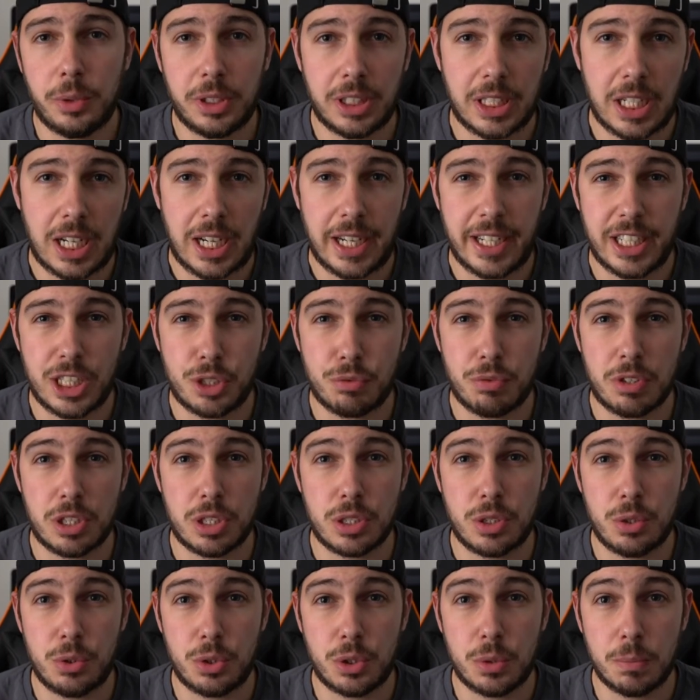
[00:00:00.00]
at the highest
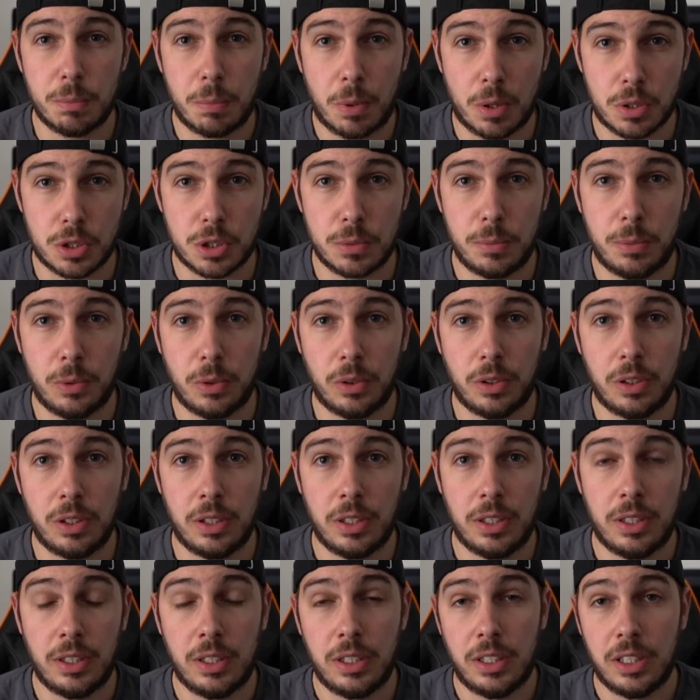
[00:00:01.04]
resolution possible.
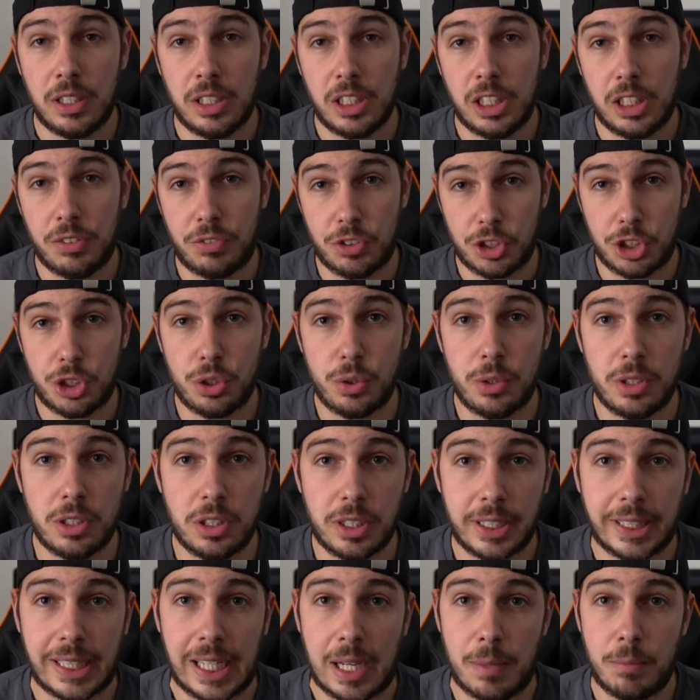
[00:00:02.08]
If you're shooting on
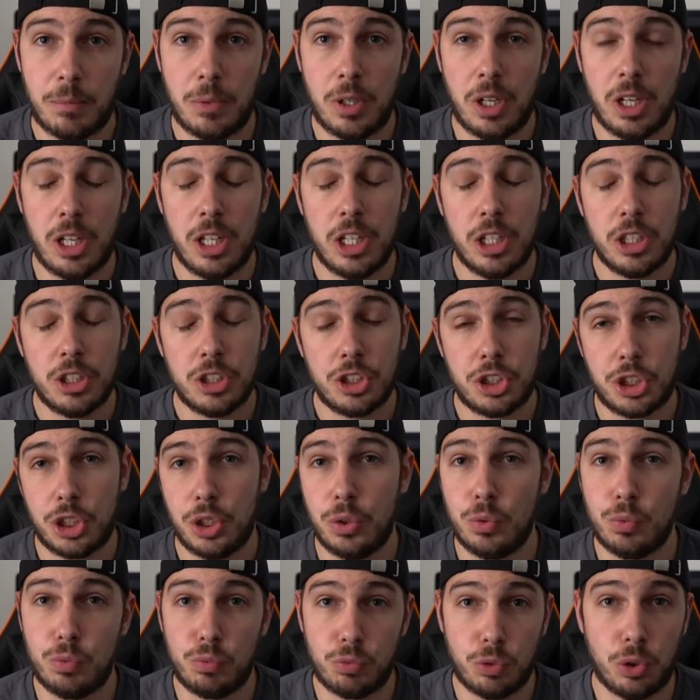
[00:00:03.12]
a camera,
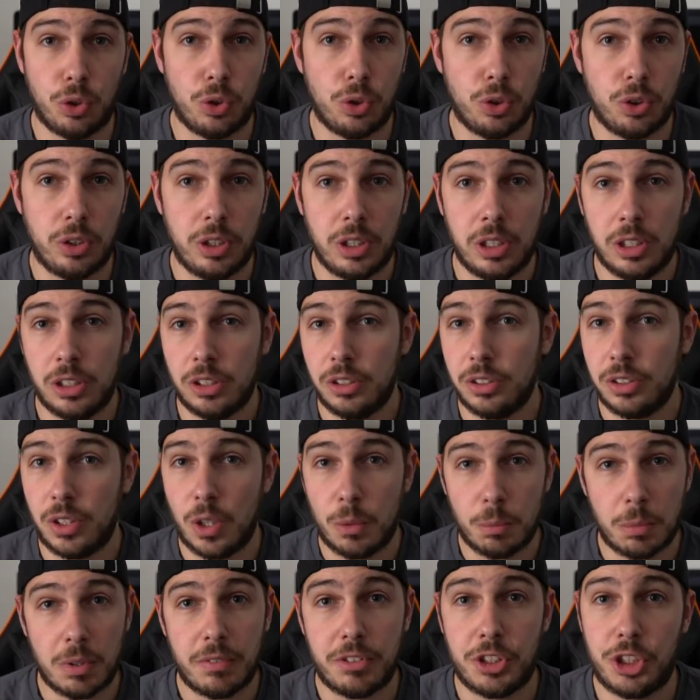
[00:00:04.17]
shoot RAW.
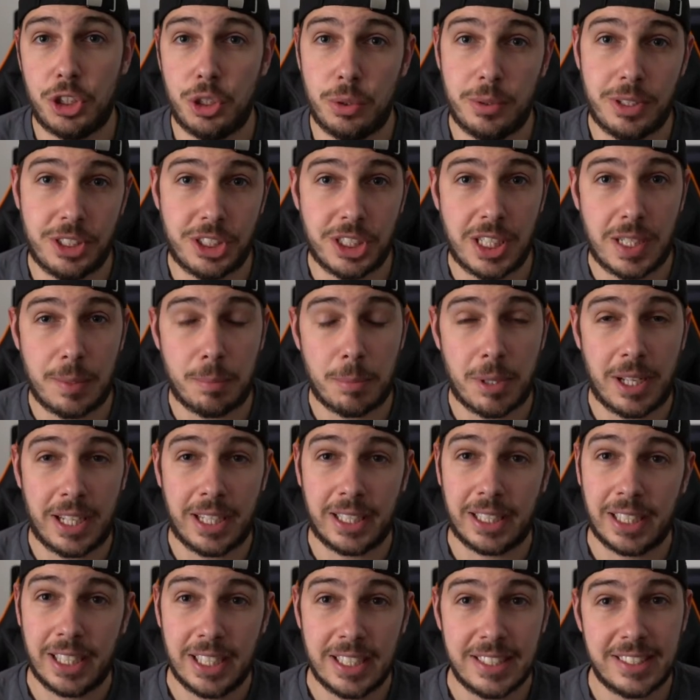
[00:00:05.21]
Don't bother shooting
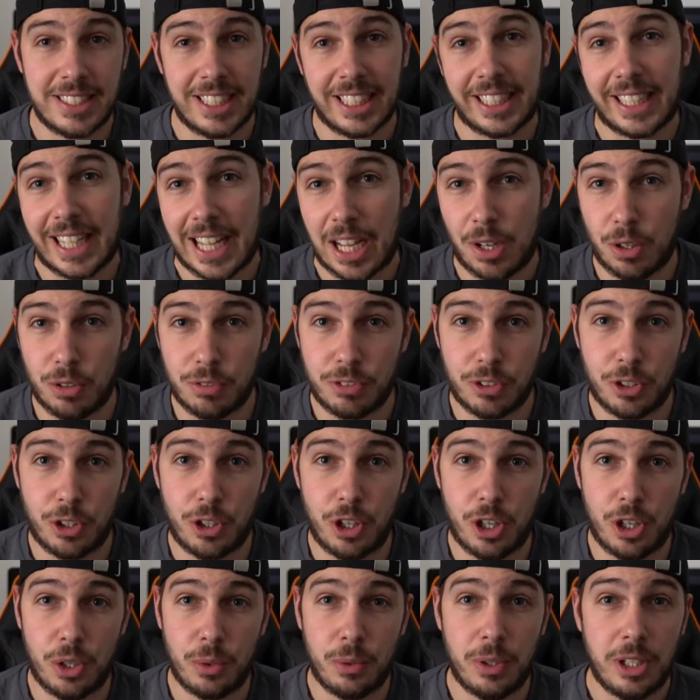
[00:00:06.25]
JPEG, take it out of
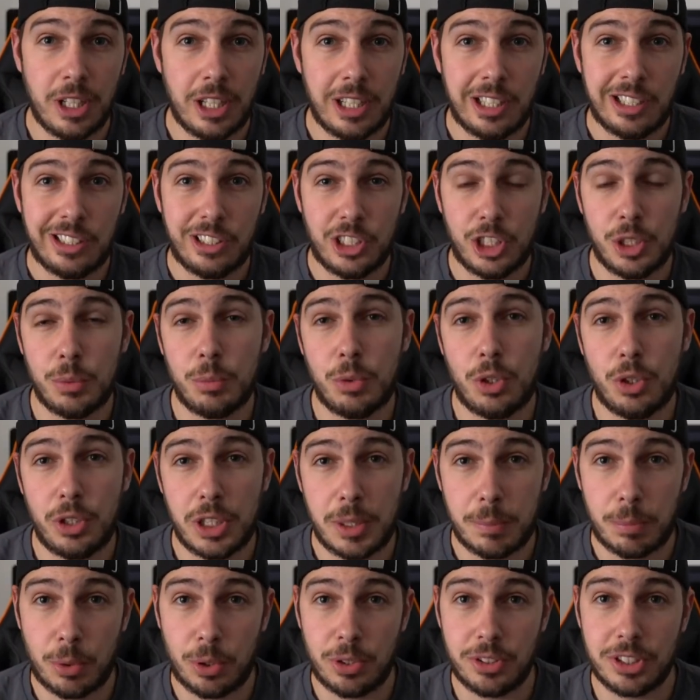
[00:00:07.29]
auto, learn what all
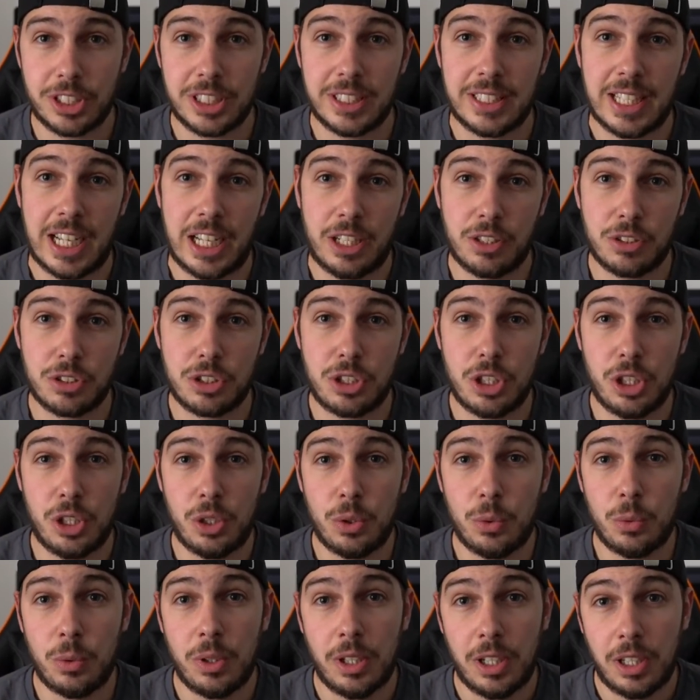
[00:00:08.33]
your buttons and dials
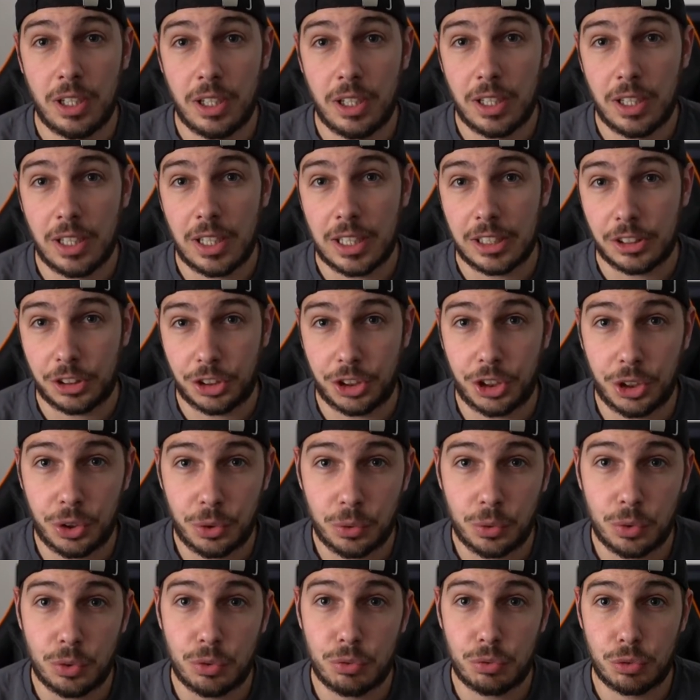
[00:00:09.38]
do, and
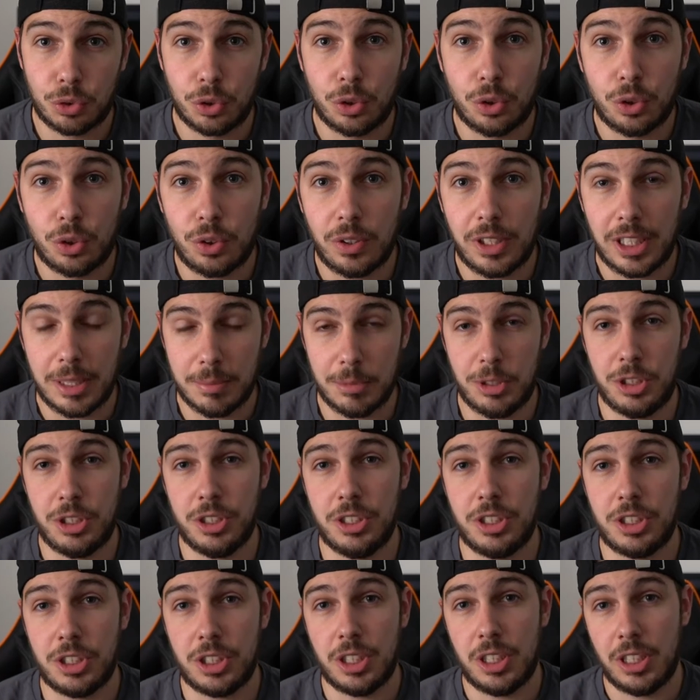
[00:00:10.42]
shoot RAW
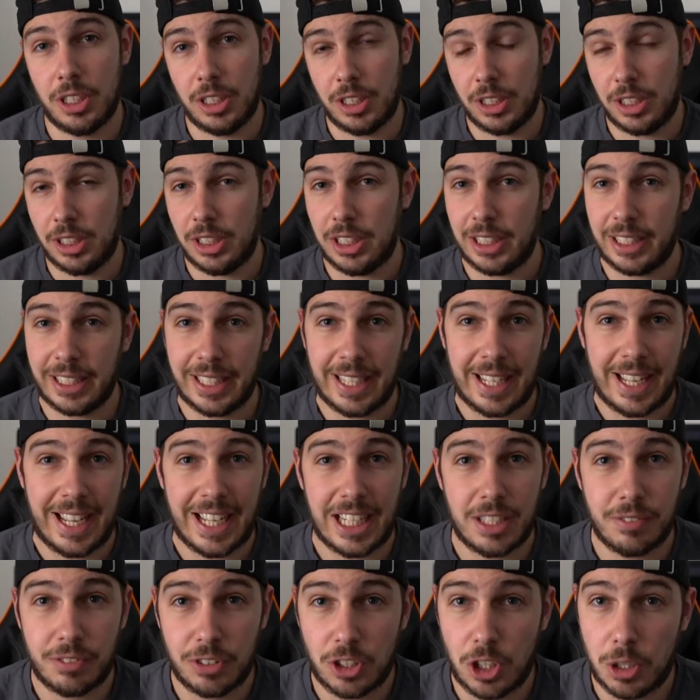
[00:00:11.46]
images. You get a
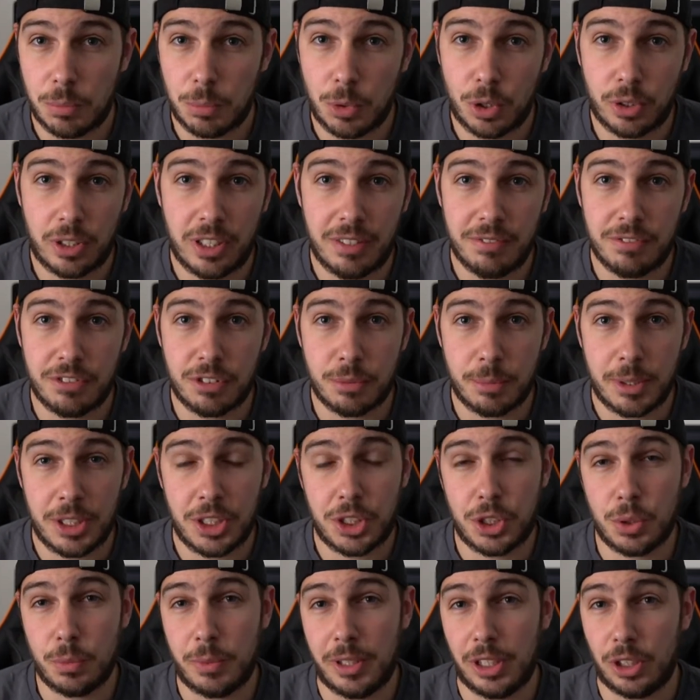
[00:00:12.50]
hell of a lot more
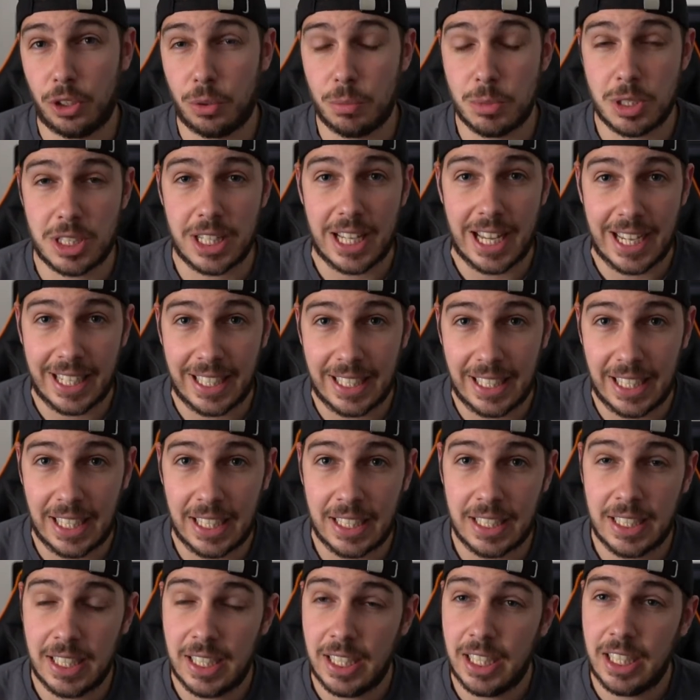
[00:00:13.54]
information when it comes to
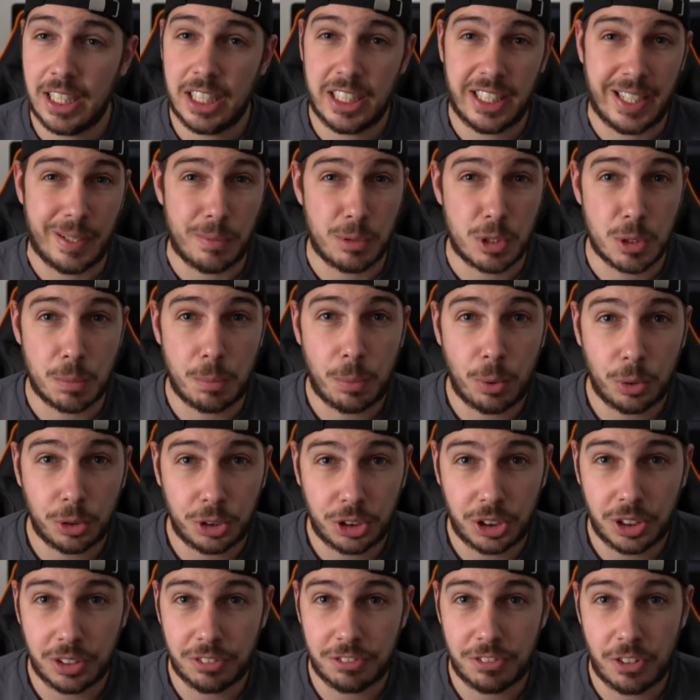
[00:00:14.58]
editing. You're able to
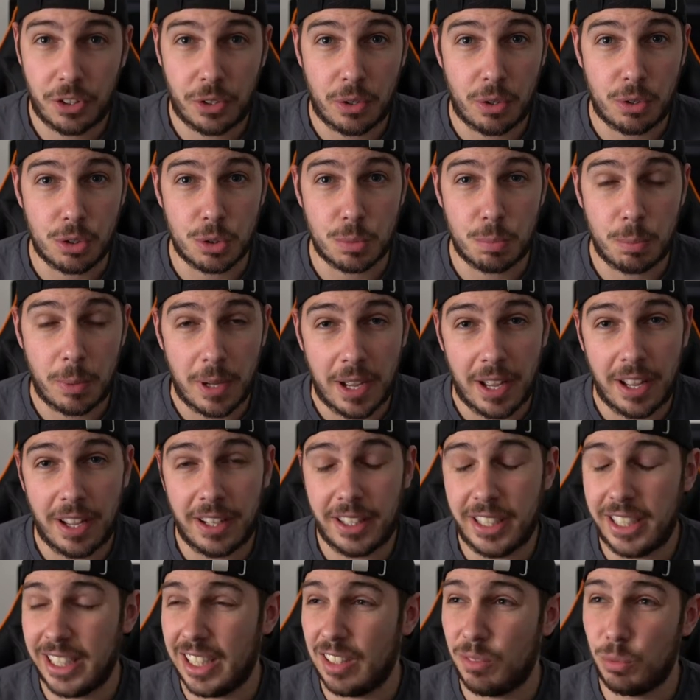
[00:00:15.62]
push your photos better,
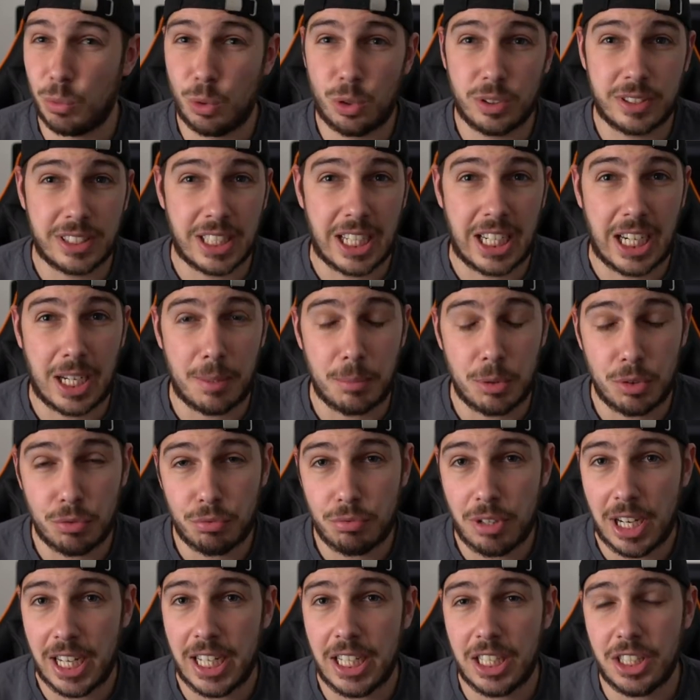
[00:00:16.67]
you'll have more dynamic
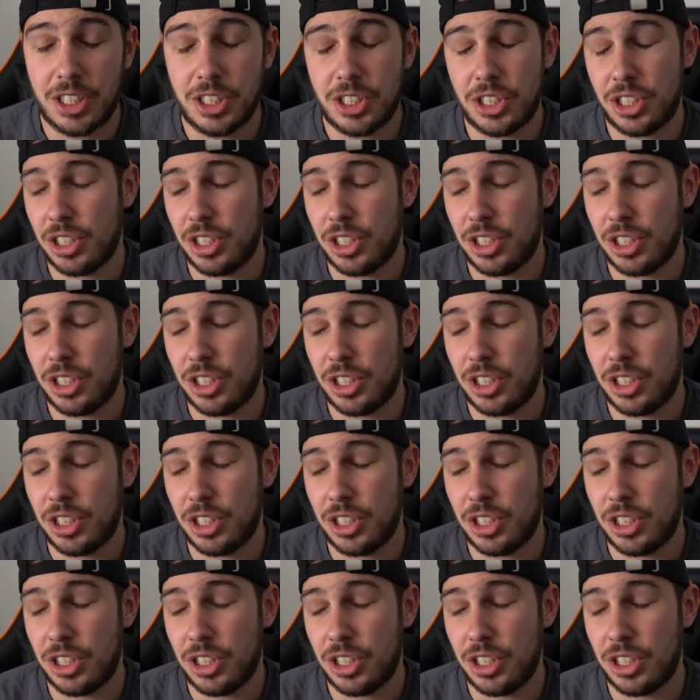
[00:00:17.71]
range,